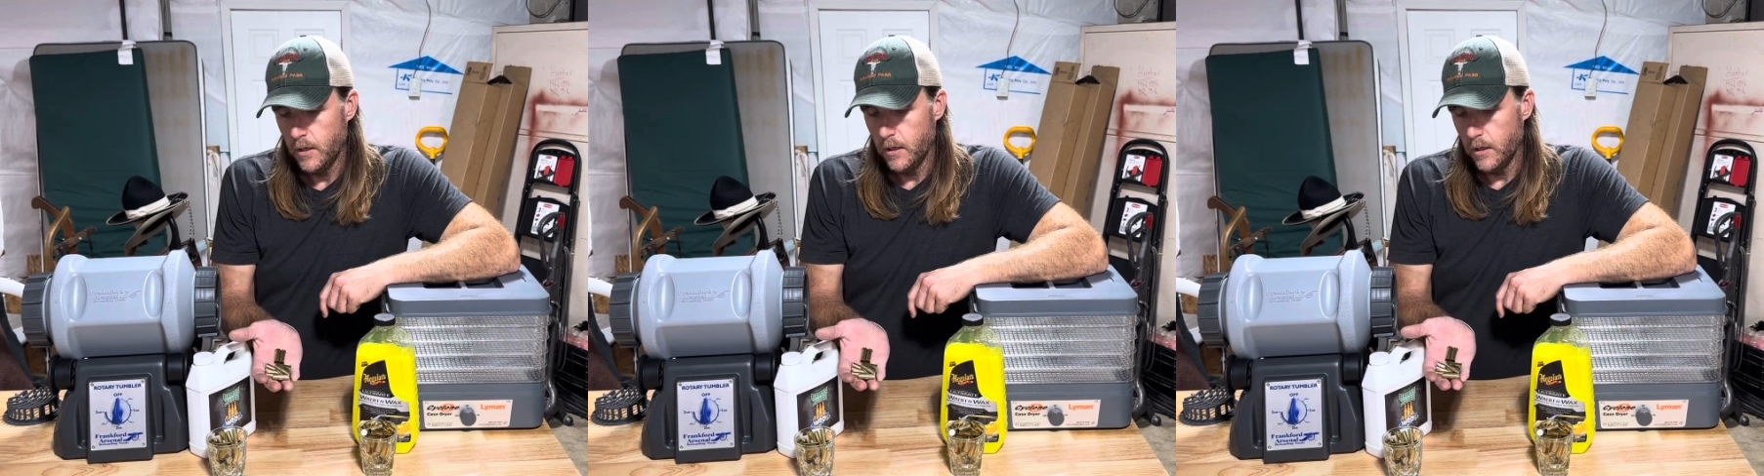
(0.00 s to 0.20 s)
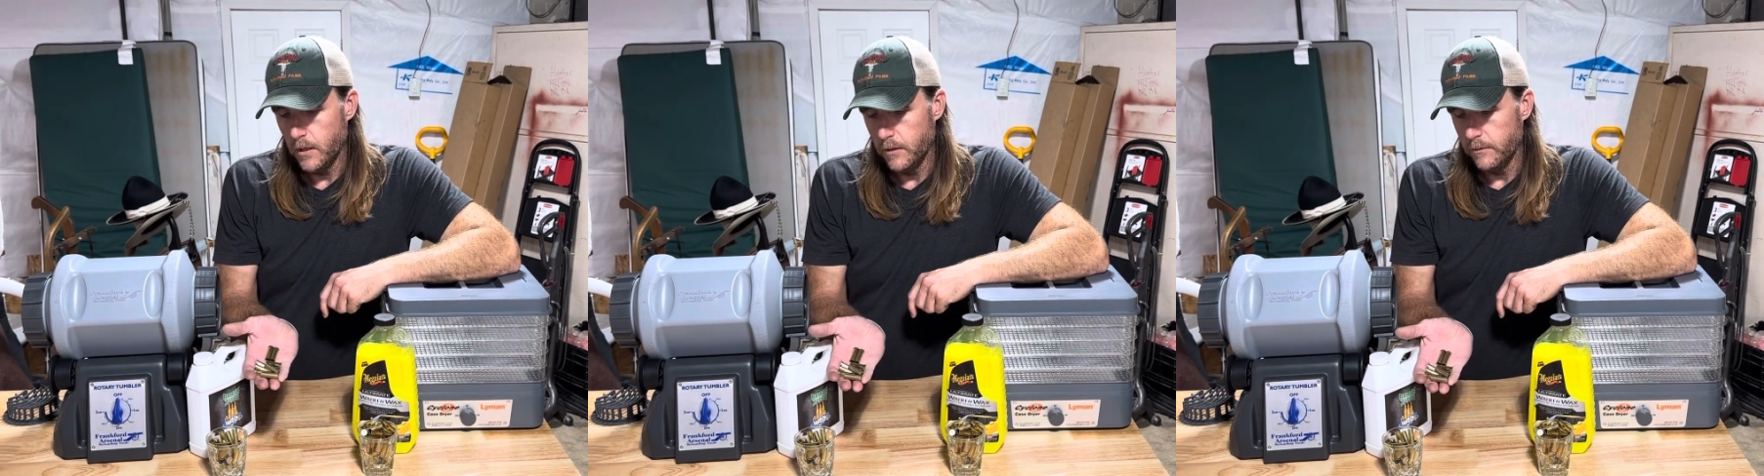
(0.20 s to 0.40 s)

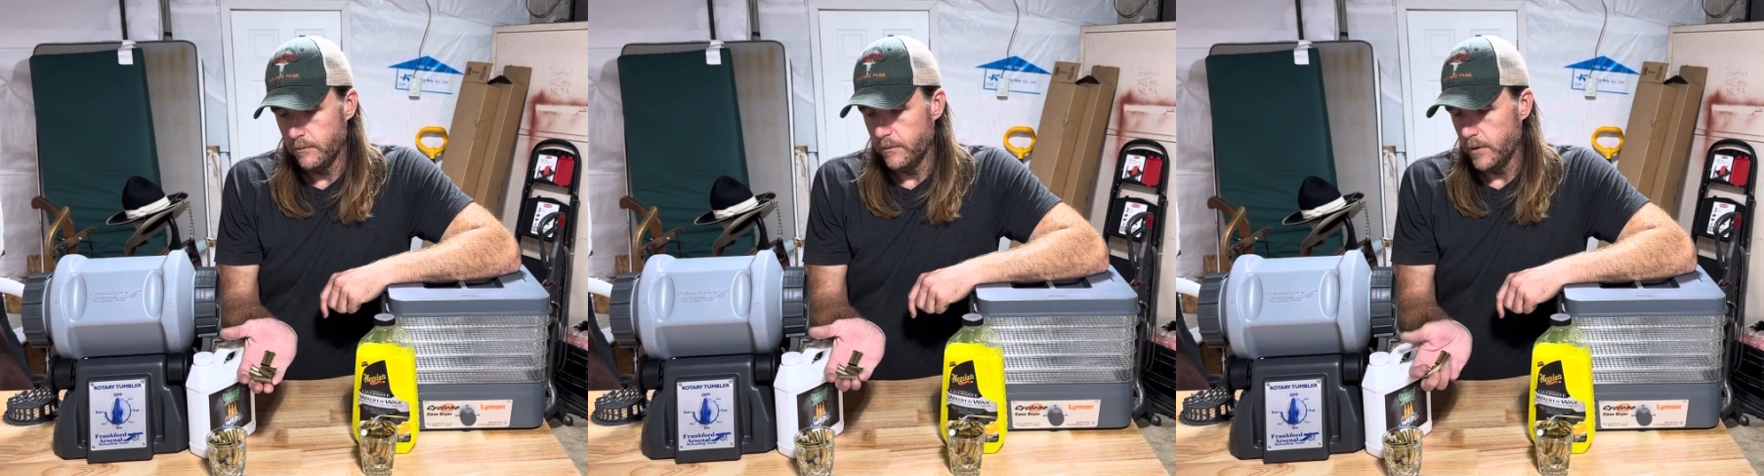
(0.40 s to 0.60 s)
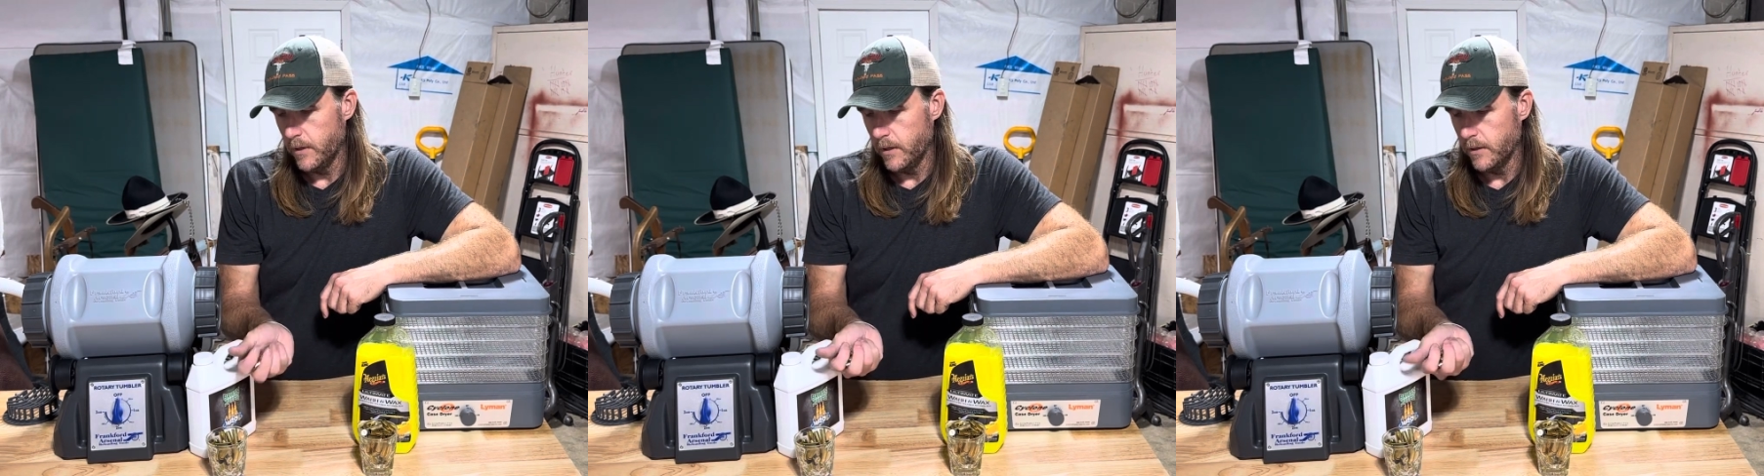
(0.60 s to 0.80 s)
of
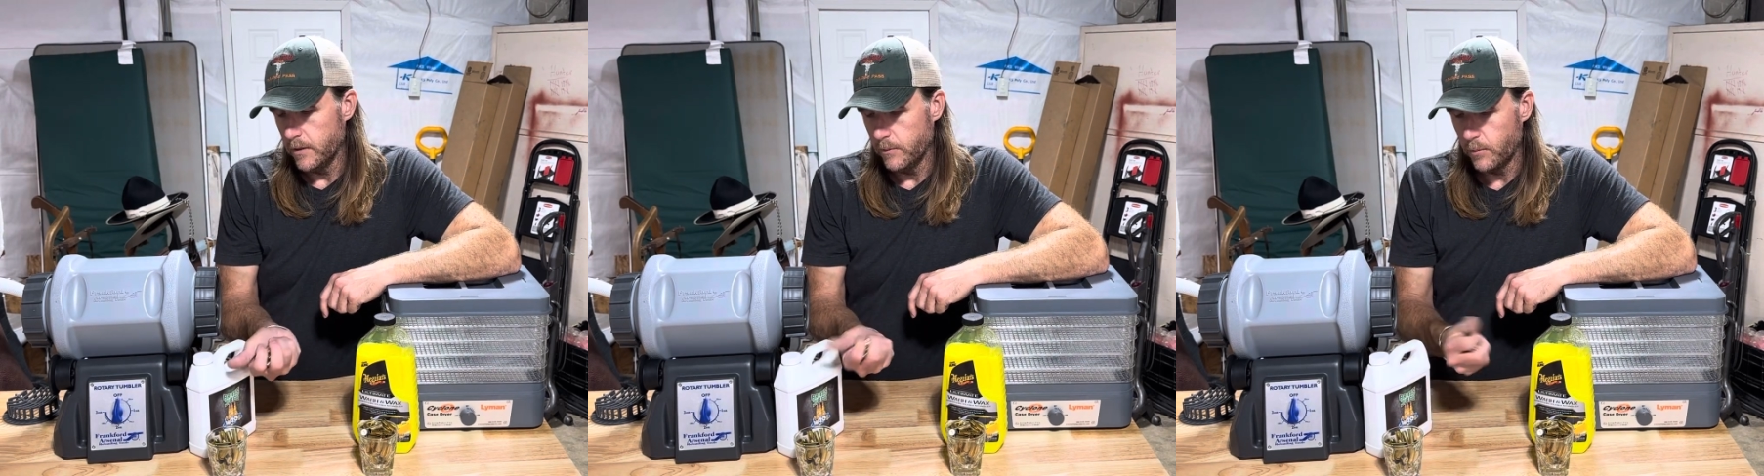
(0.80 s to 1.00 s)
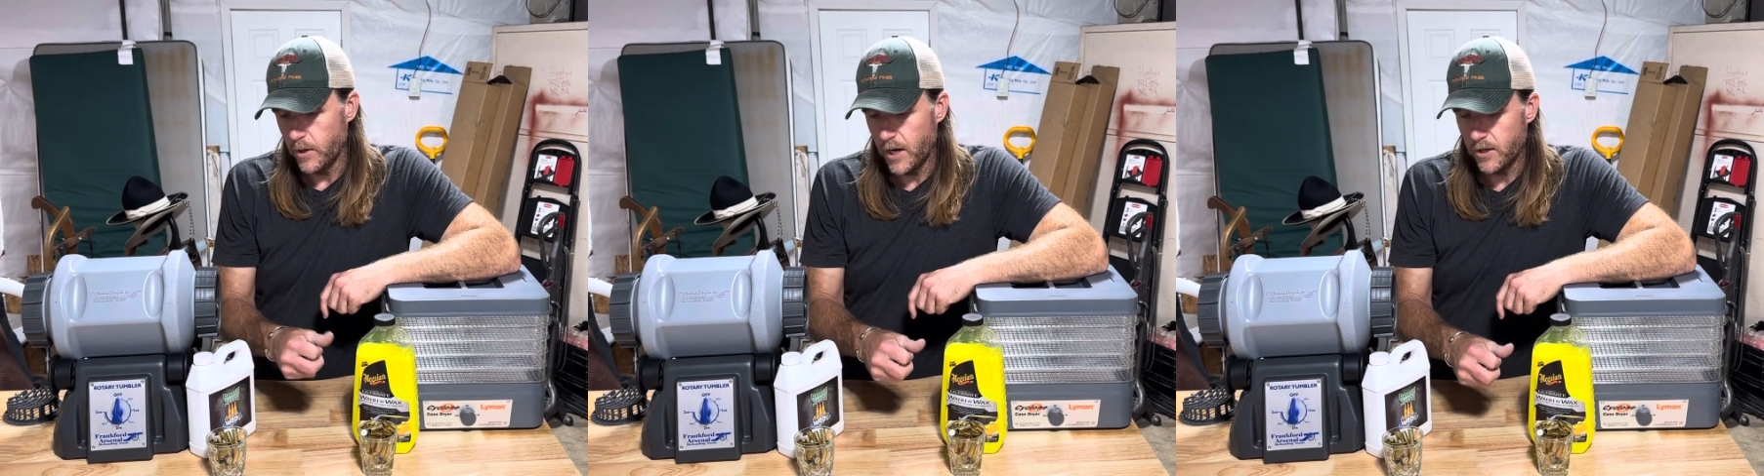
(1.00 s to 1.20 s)
the
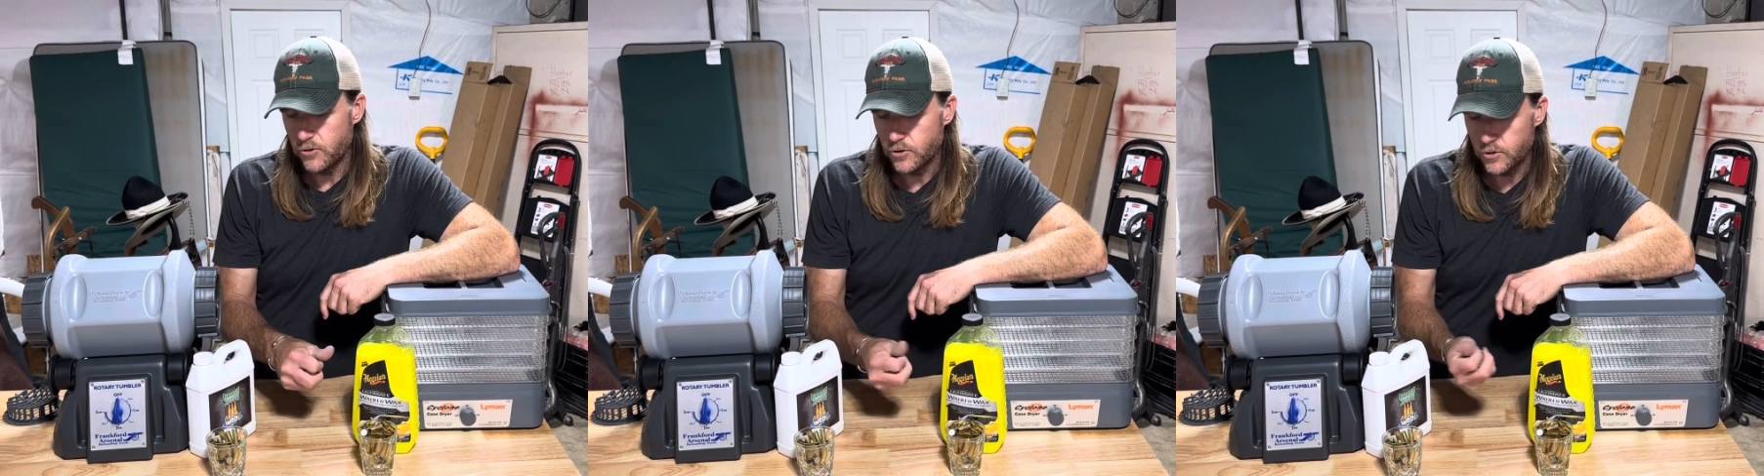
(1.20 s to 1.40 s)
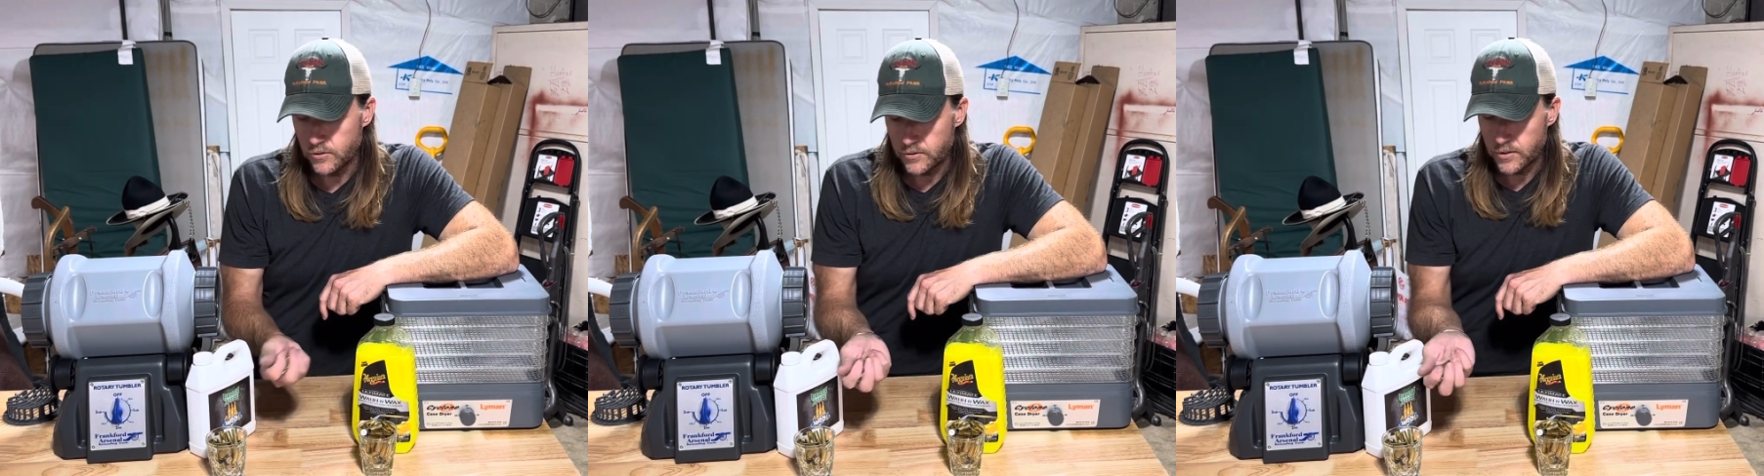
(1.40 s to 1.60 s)
brass
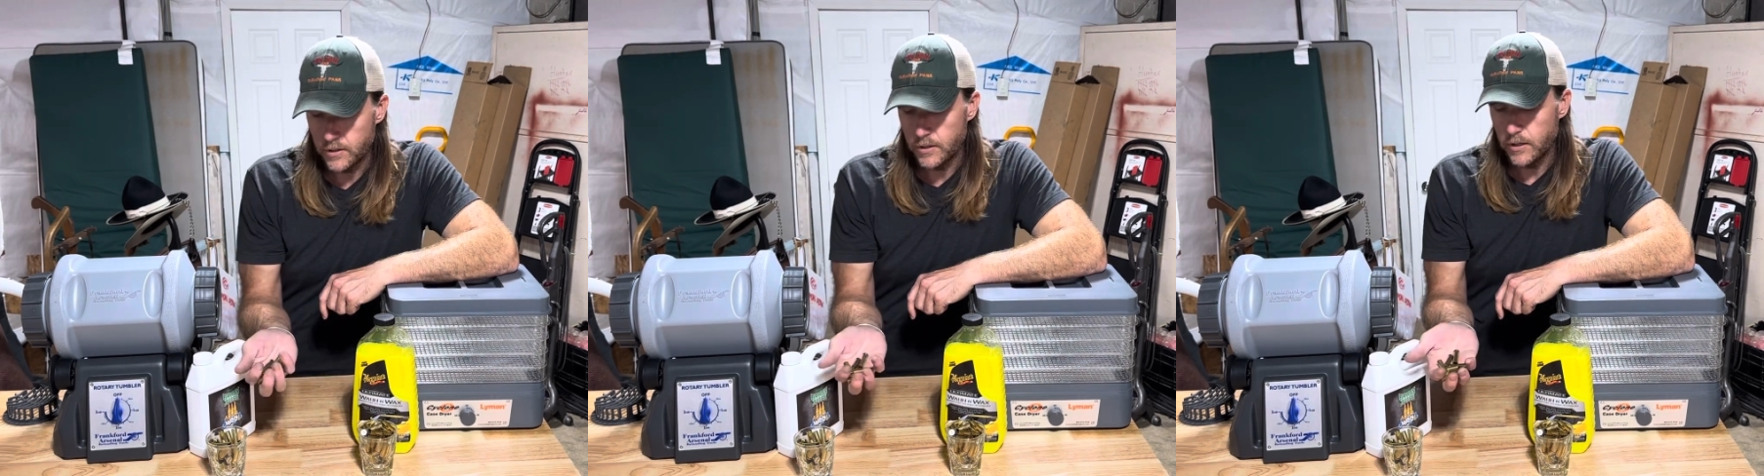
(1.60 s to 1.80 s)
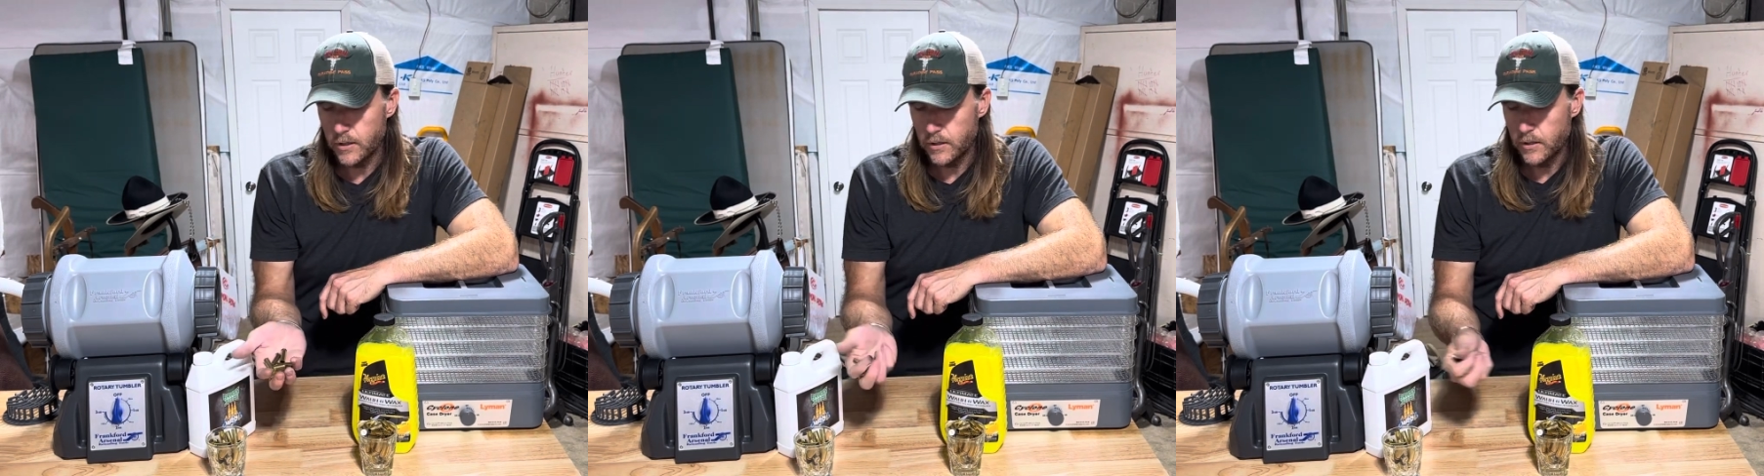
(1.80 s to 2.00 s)
juice in
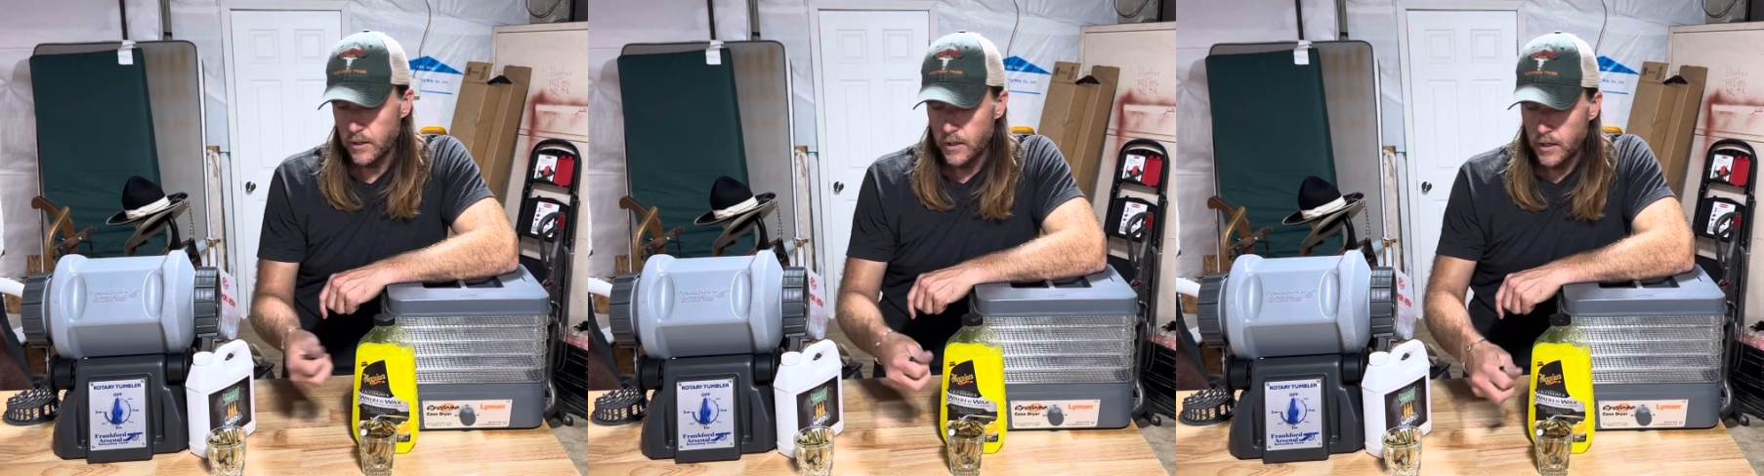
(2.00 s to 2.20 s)
there,